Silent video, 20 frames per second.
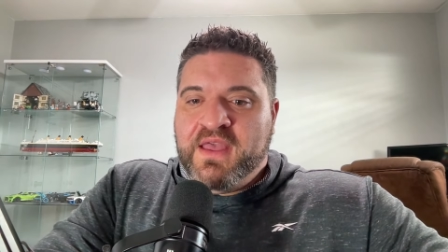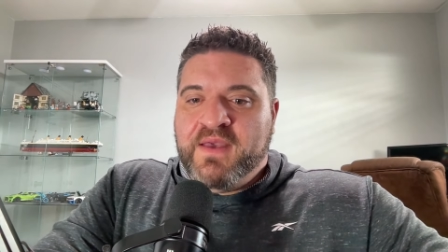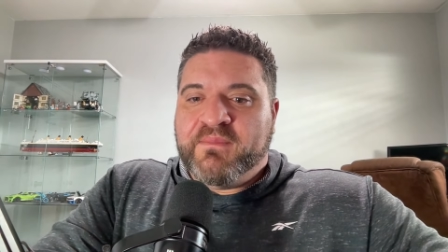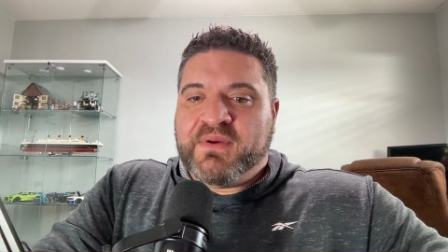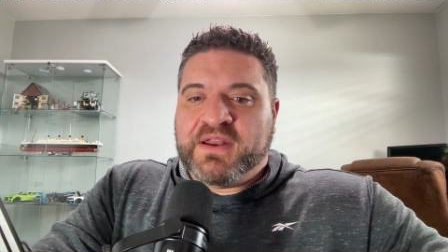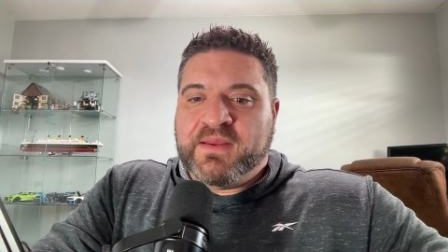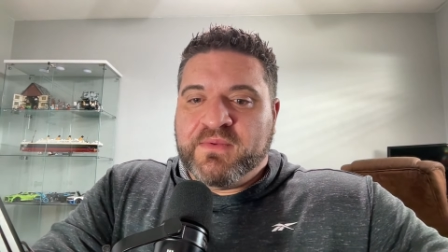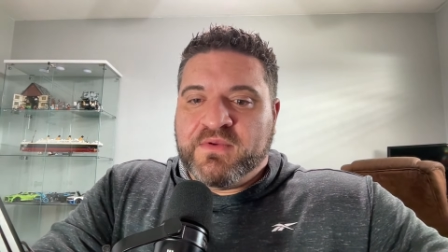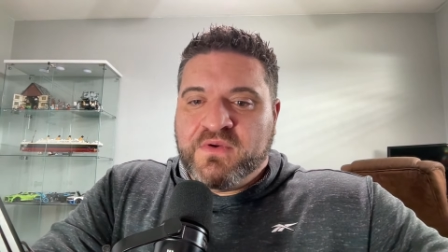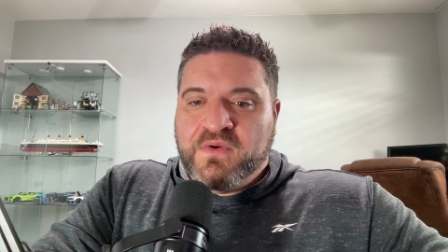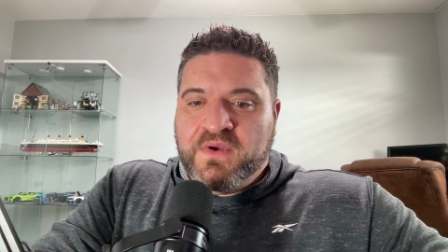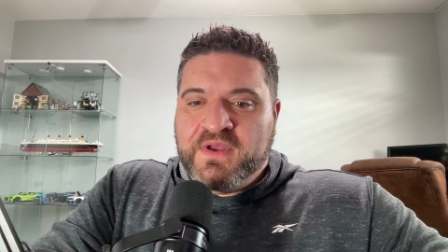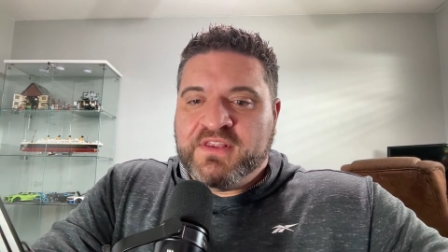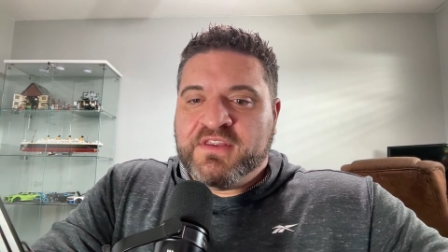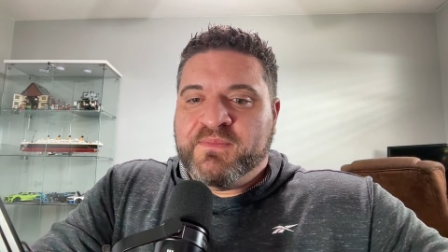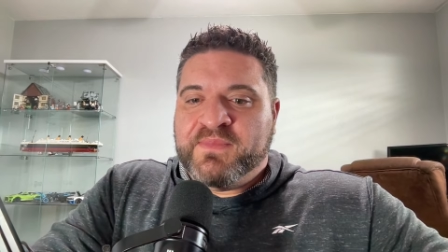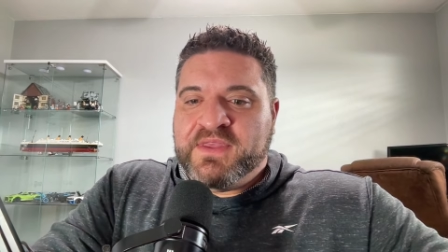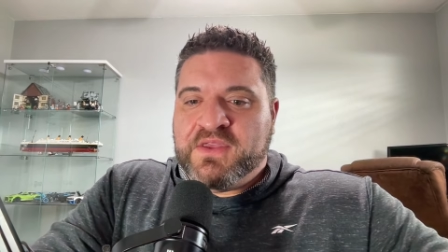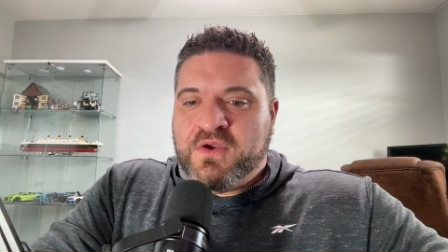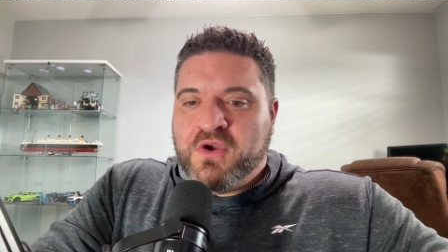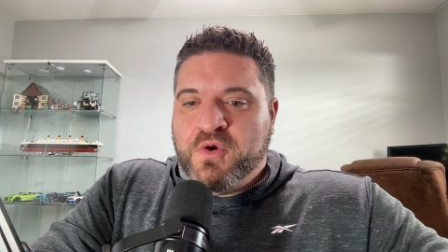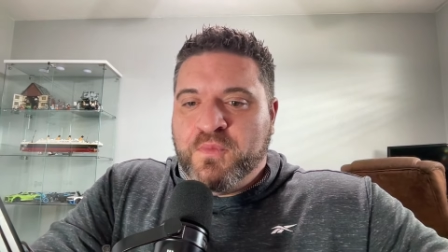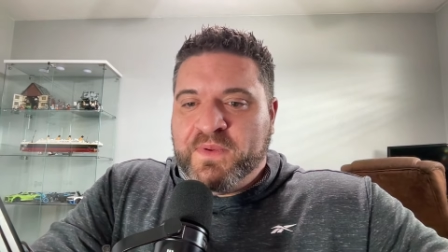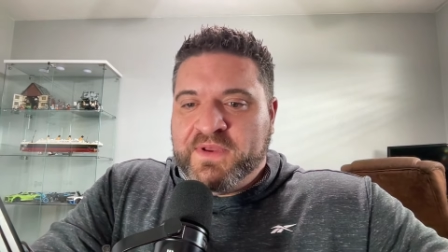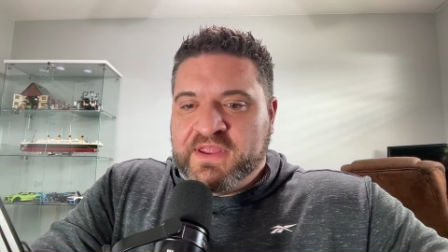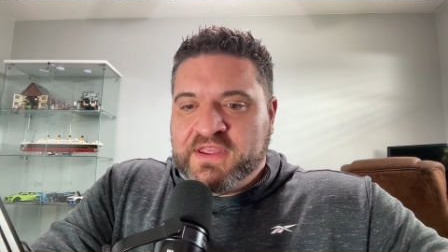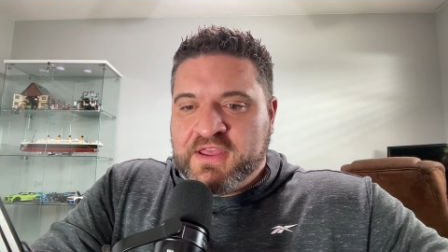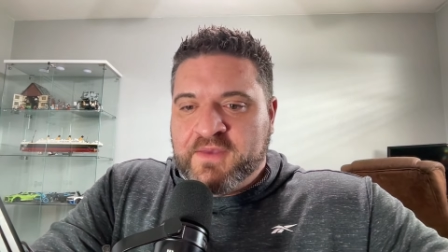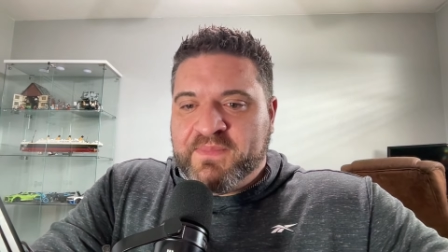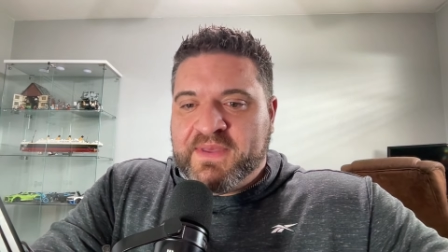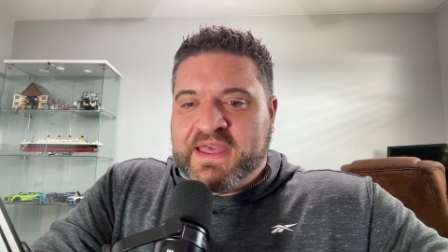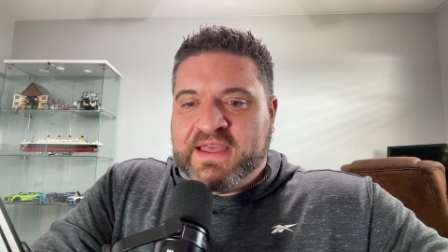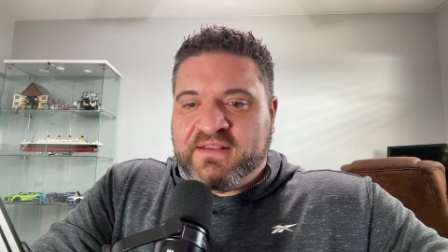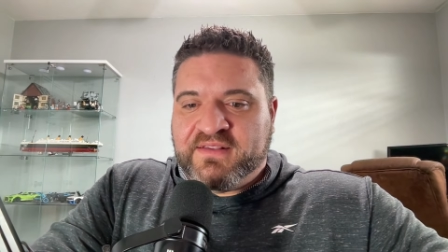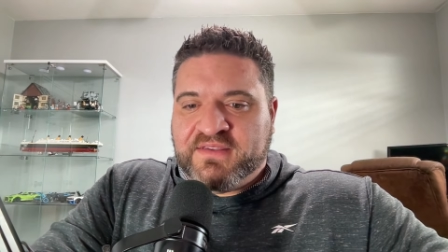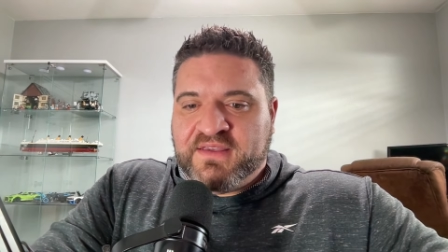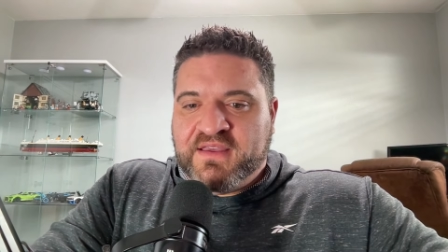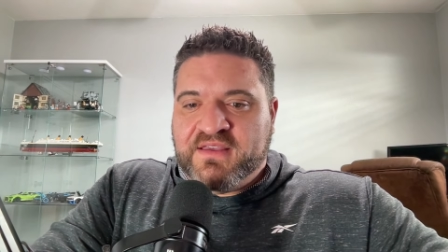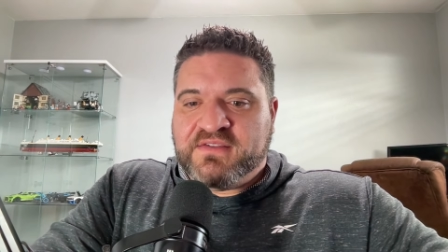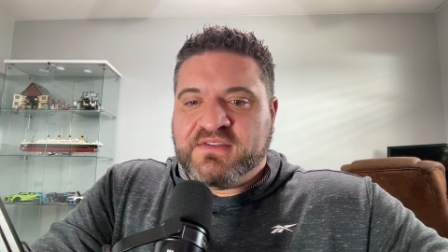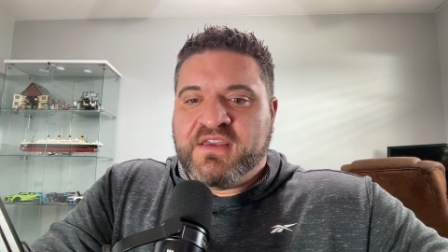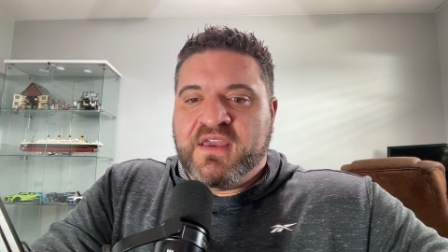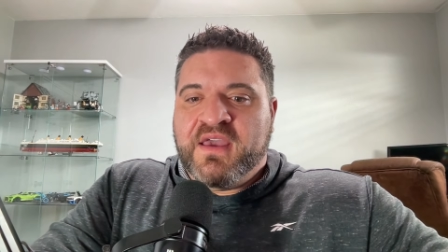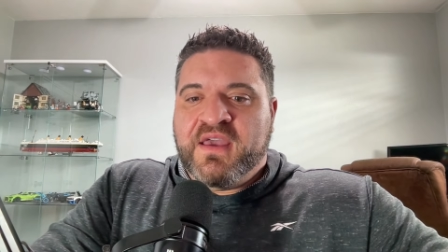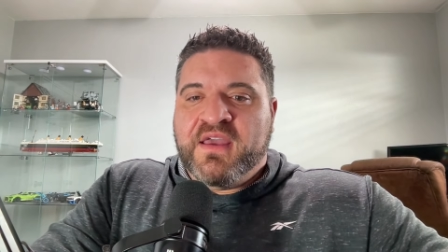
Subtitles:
but I'm going to be opening up access